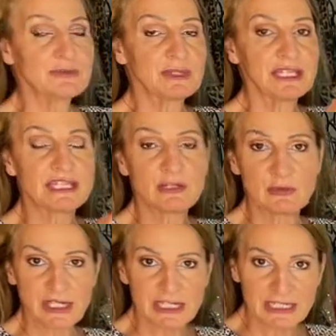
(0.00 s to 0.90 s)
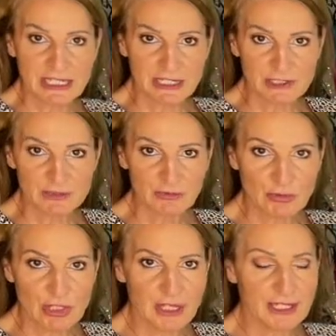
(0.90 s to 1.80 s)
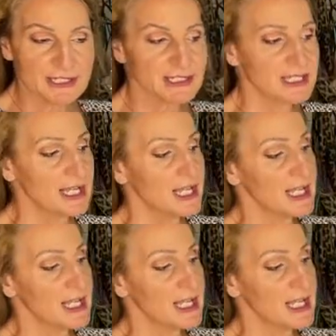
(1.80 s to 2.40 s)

making wedding gowns for clients,